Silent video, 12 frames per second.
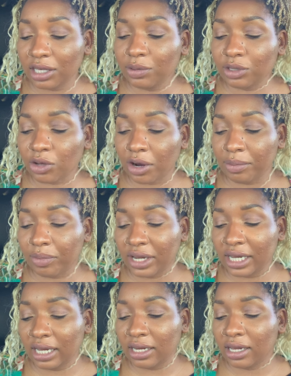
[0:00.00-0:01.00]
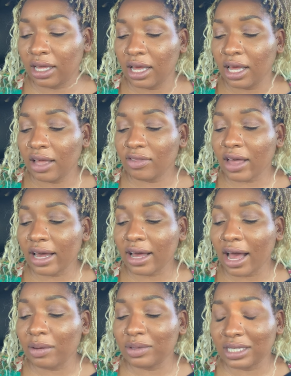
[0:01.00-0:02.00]
It was heartbreaking. That
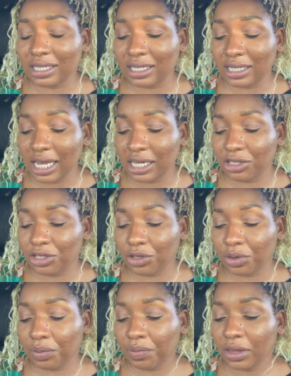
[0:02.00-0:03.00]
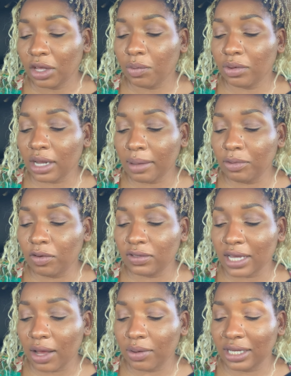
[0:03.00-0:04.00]
guy was insane too. When I moved
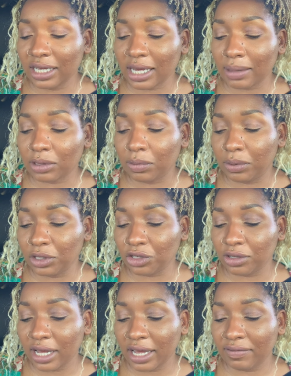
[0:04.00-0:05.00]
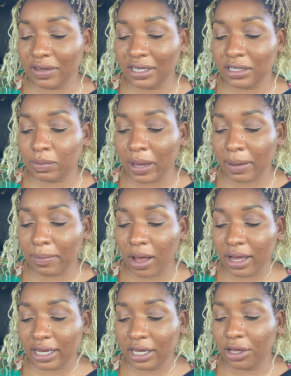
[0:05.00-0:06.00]
out, he kept a butcher knife in his back
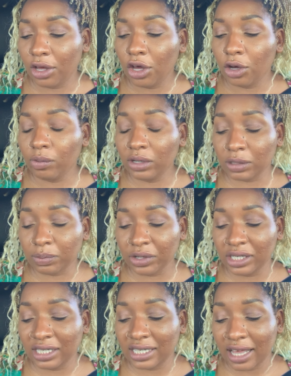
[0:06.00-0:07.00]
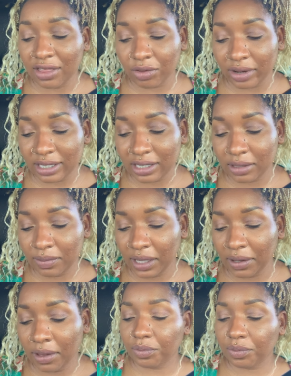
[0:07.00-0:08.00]
pocket, whispering death threats to
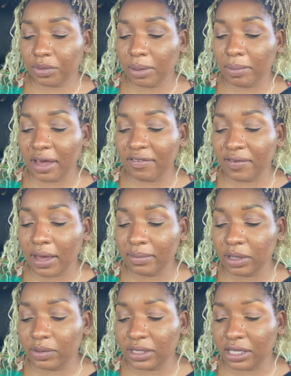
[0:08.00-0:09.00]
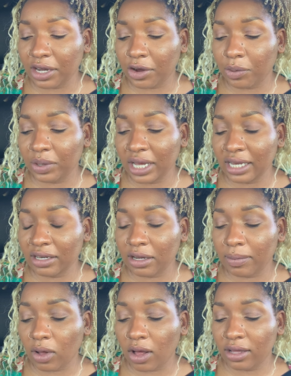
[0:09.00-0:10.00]
me. My family was there and we ended
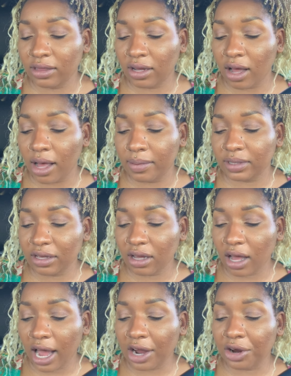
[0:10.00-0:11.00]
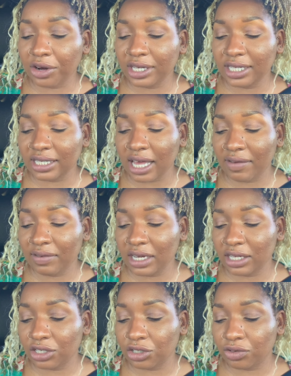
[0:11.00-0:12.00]
up calling the cops. I heard he's heavy
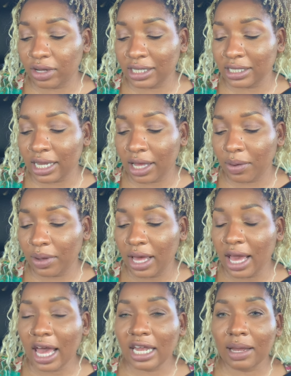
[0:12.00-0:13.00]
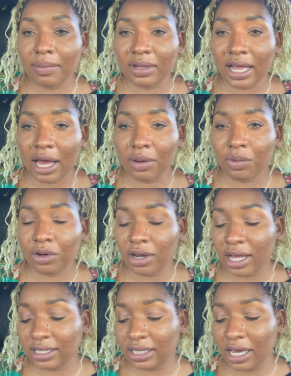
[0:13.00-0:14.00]
into drugs now and I'm glad we're
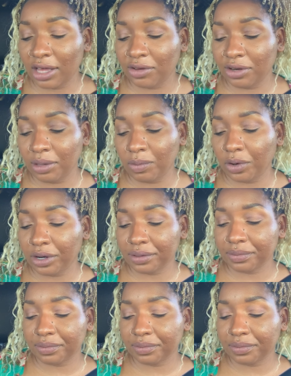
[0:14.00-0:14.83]
not together anymore.